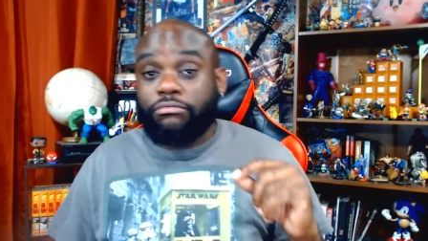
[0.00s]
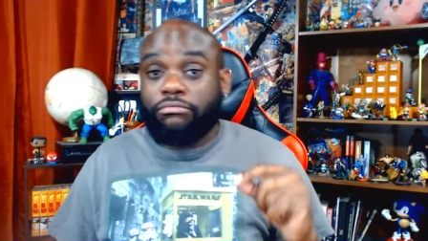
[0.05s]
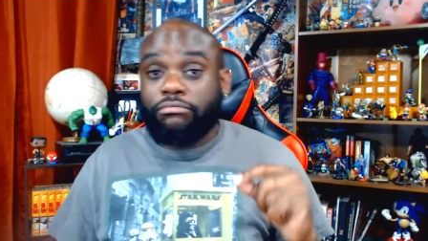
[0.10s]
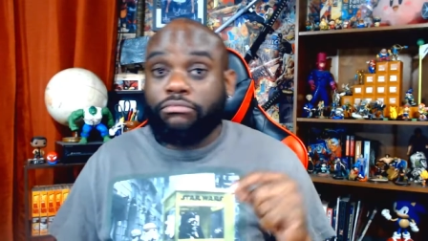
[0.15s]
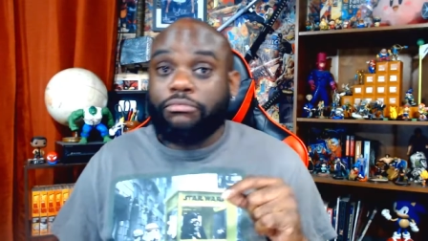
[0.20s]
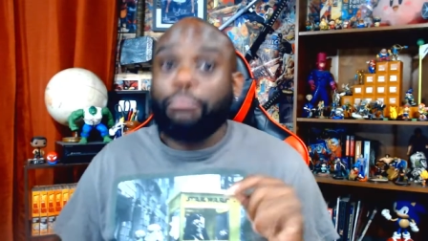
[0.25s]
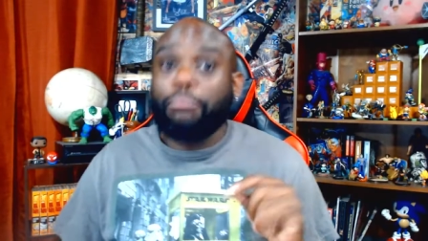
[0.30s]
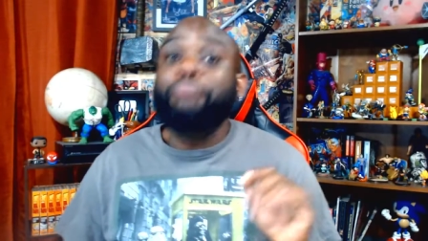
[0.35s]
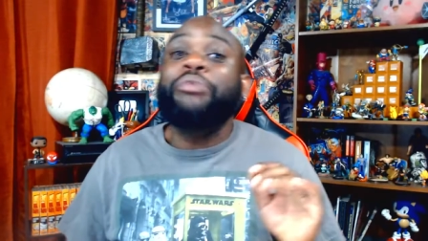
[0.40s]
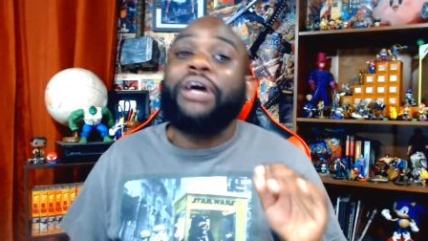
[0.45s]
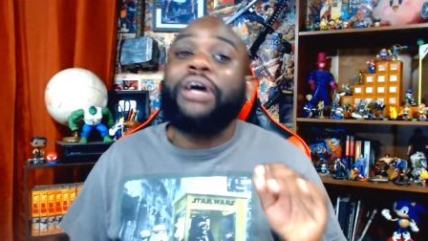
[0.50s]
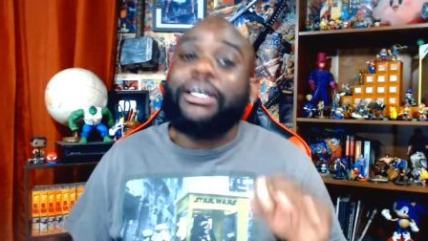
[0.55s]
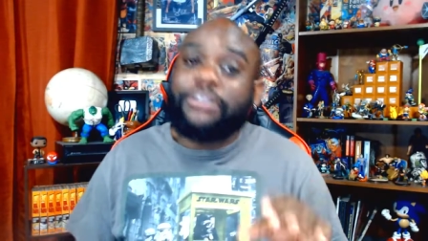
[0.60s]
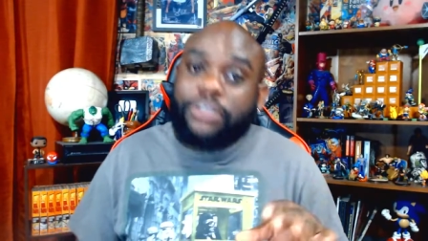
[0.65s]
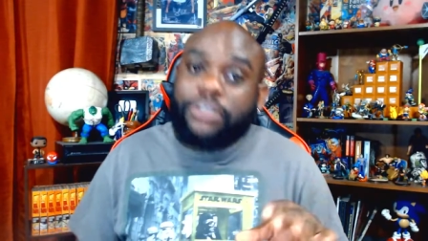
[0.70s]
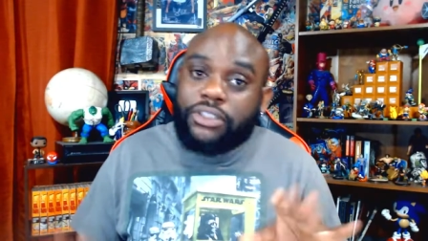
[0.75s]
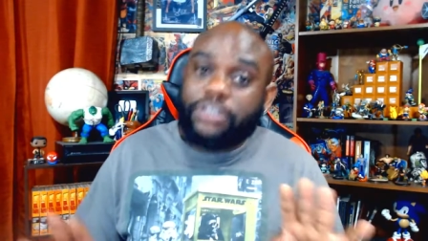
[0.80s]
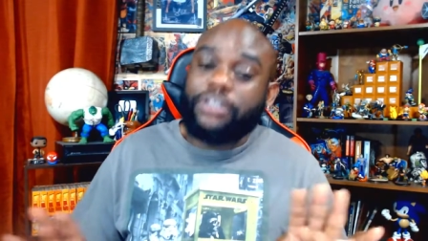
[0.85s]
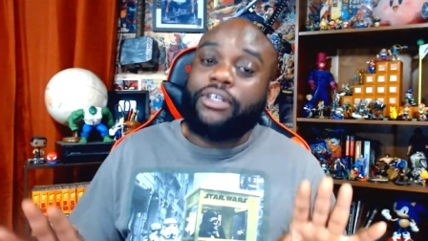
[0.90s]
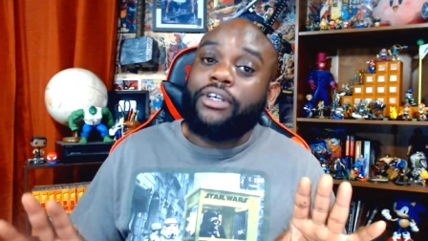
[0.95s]

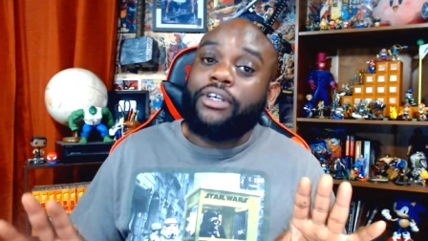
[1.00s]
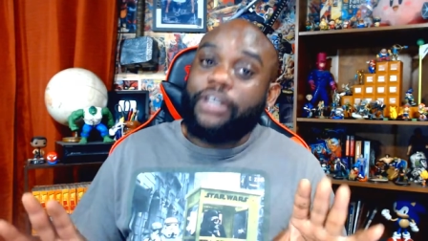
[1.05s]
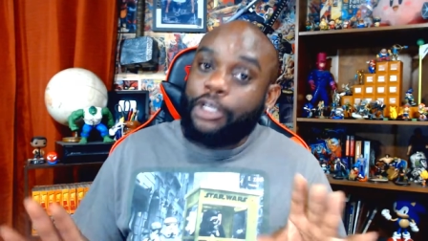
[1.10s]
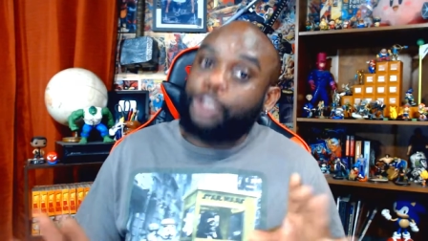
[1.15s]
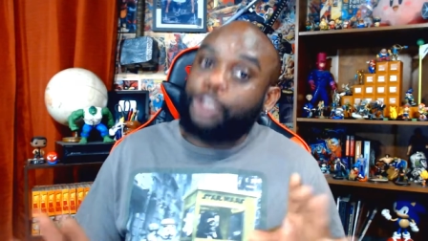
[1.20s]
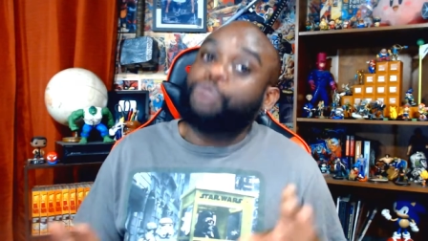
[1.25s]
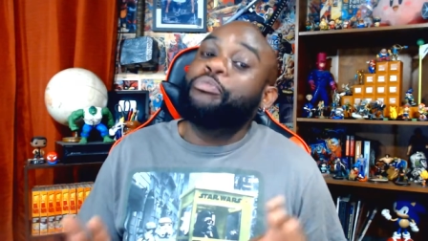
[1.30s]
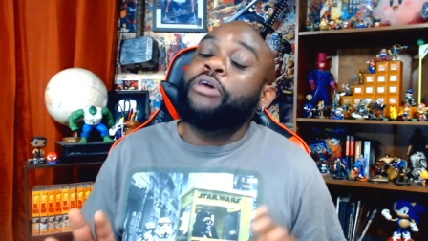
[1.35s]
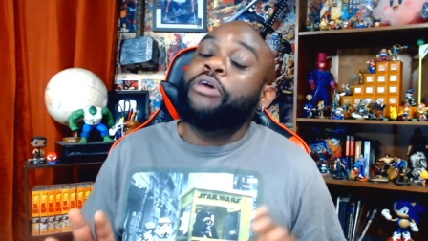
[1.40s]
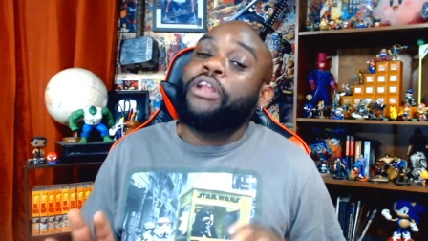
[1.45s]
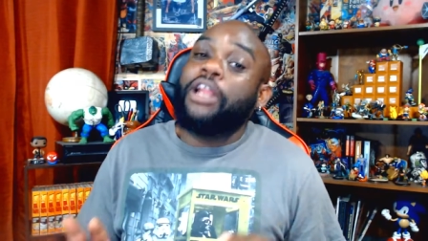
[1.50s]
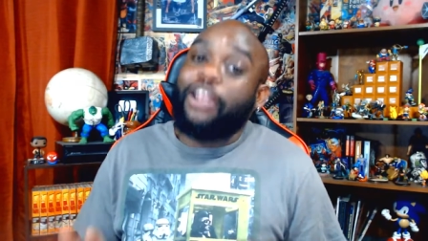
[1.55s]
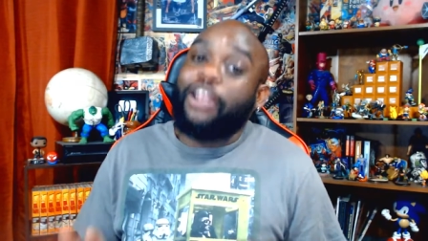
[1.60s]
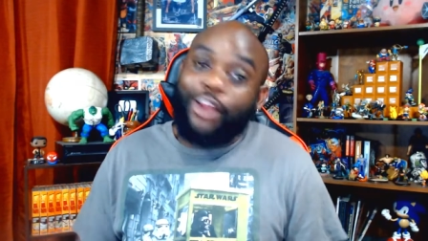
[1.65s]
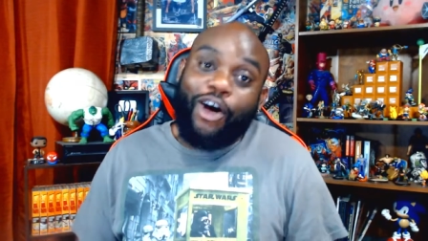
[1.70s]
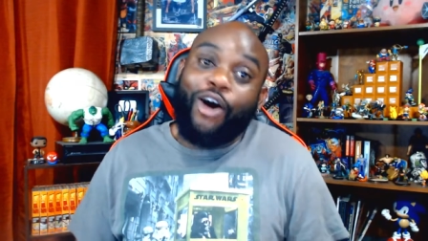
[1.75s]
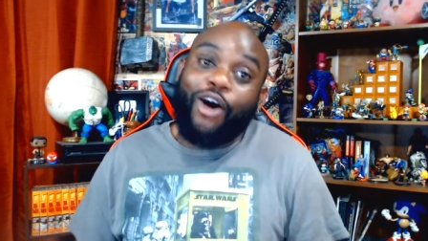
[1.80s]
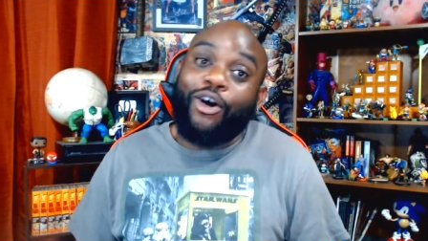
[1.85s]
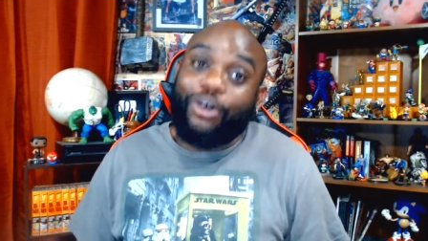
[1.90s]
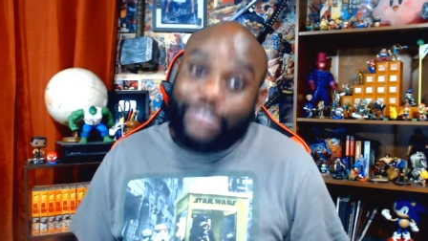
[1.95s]
But it's been a
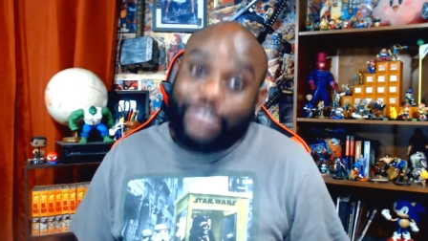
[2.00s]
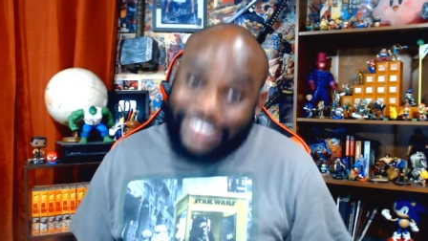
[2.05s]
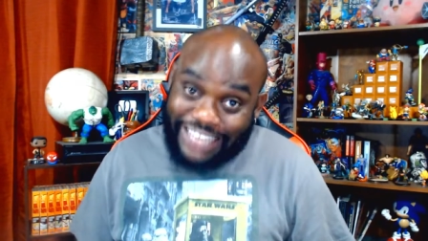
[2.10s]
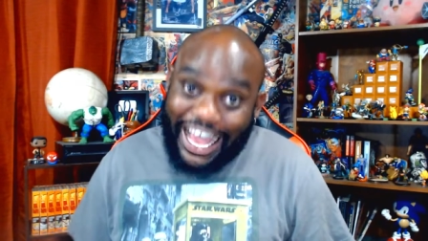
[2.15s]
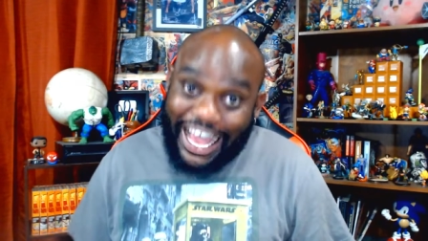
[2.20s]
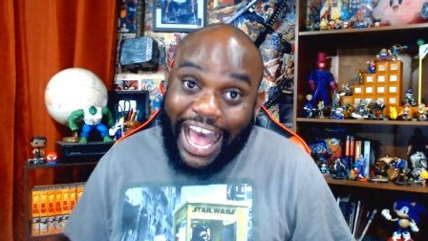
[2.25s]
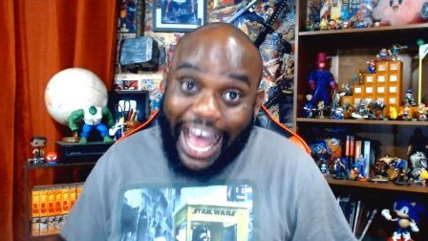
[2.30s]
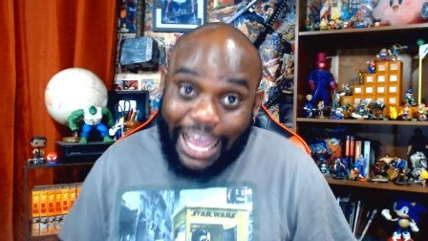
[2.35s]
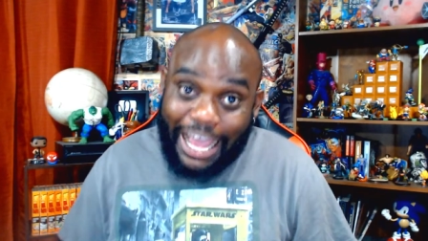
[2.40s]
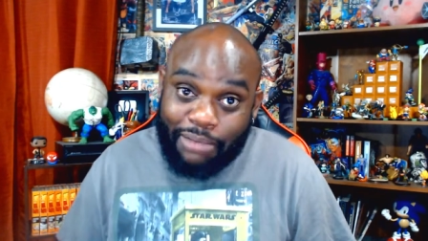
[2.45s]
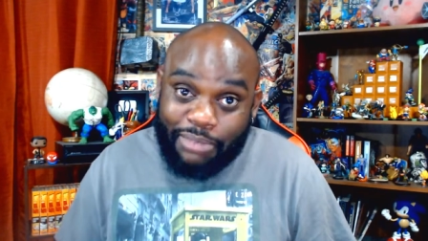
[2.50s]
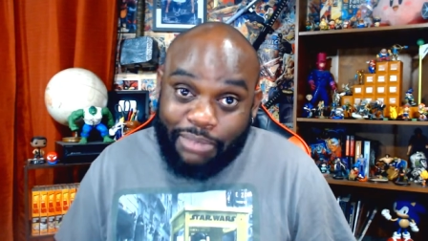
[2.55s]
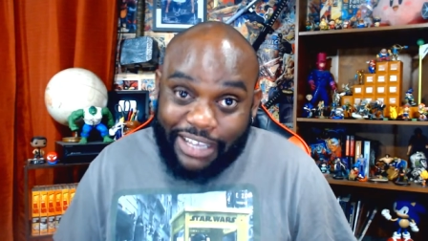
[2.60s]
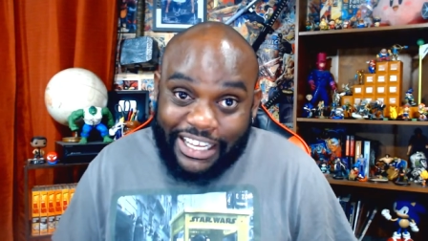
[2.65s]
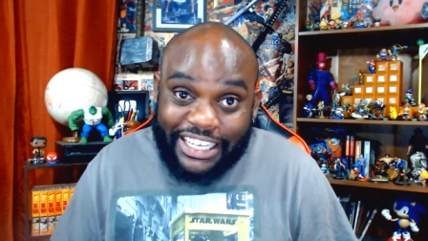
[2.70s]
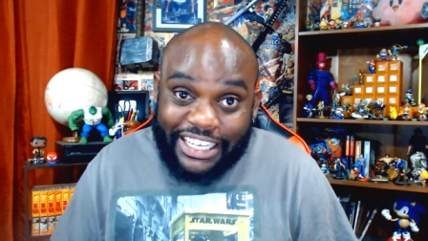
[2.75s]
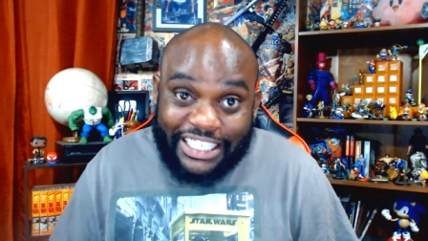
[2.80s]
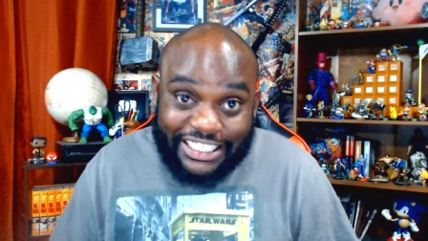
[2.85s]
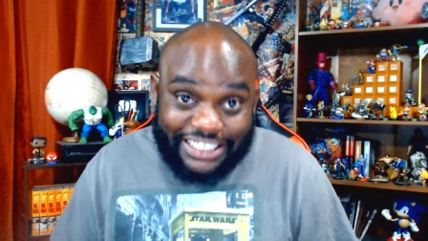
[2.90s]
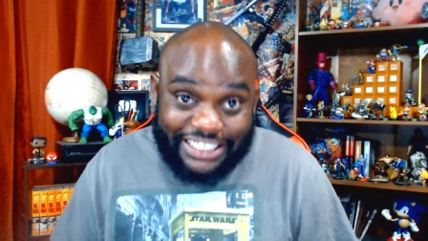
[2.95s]
long time
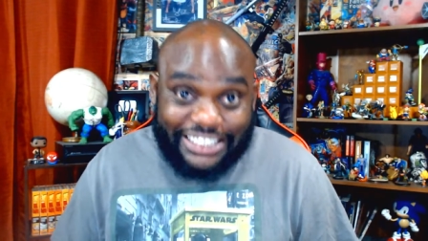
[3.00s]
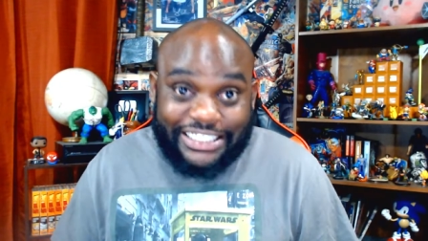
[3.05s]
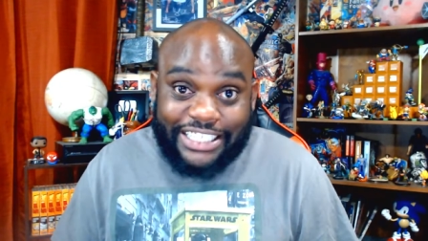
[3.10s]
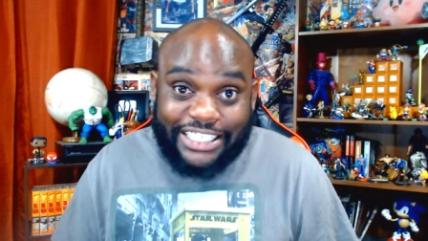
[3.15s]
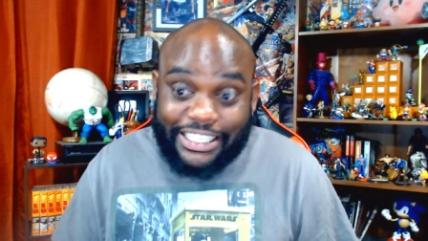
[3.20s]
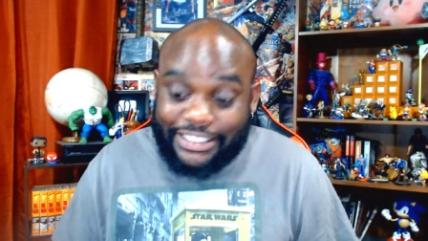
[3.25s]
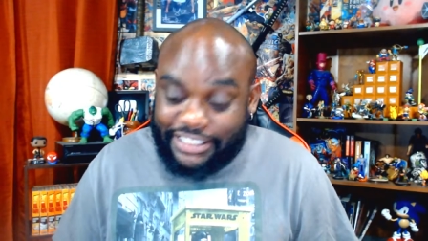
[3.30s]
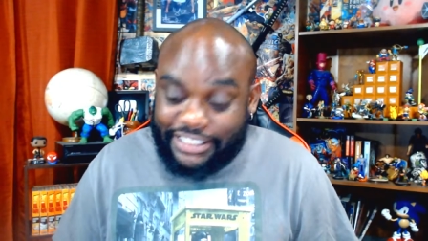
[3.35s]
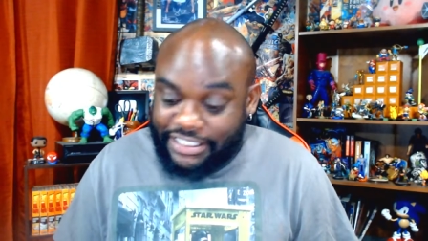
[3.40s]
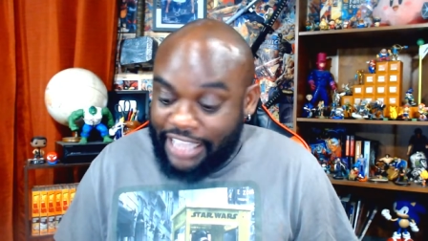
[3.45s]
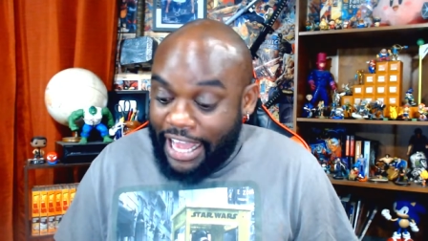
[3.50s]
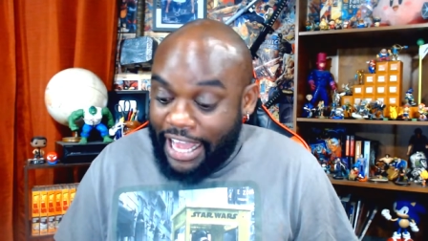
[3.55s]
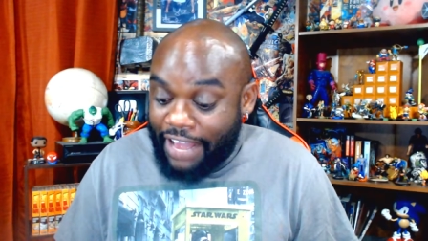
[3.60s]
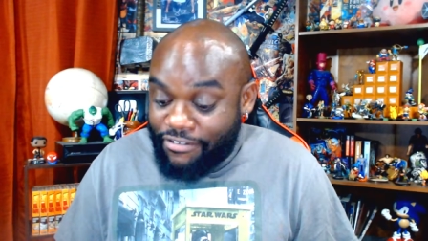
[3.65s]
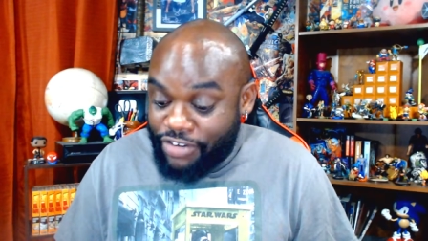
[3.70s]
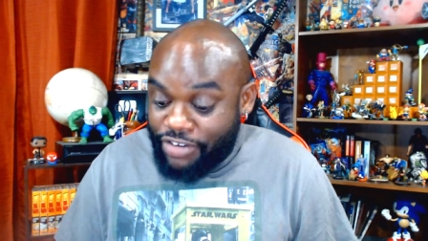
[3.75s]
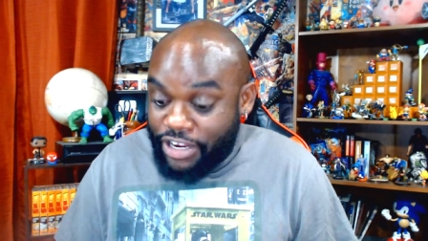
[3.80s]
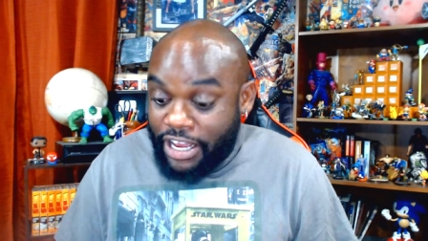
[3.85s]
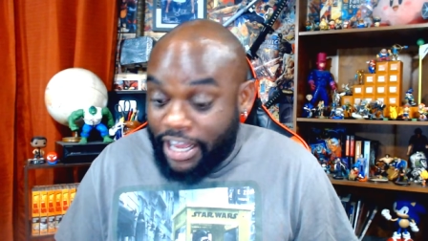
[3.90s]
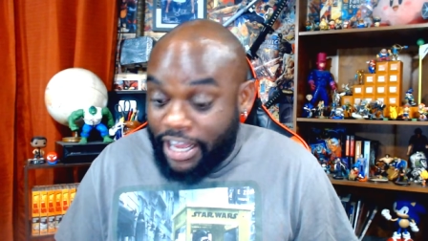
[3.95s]
since
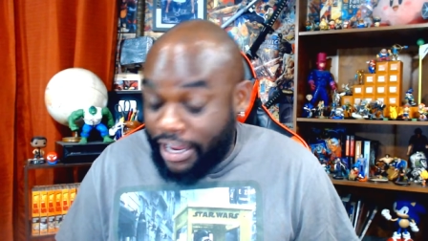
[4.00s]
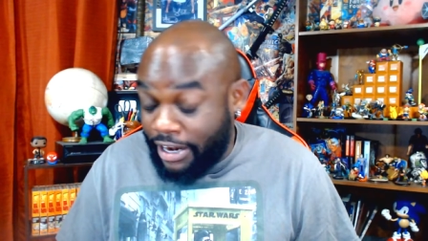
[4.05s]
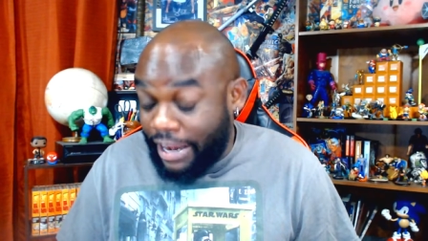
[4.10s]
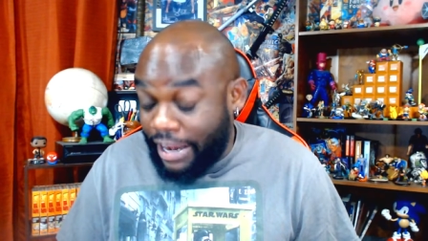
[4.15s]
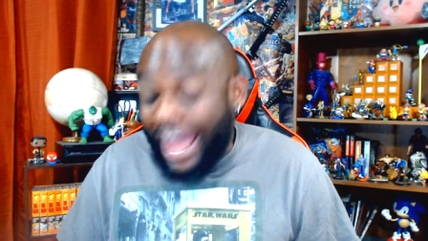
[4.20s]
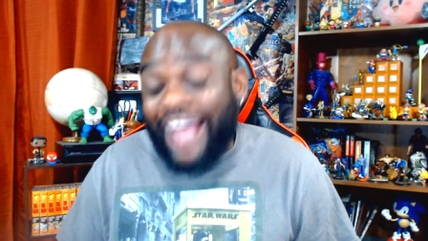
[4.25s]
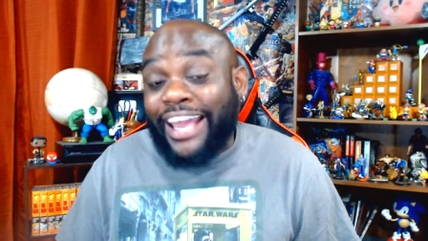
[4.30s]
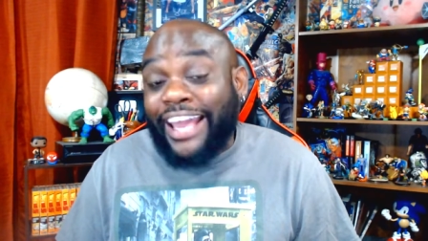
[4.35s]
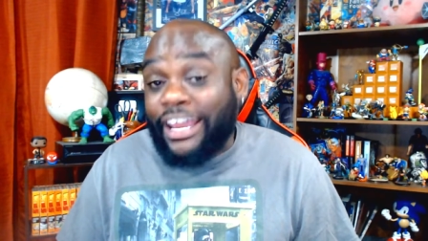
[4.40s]
I've done like an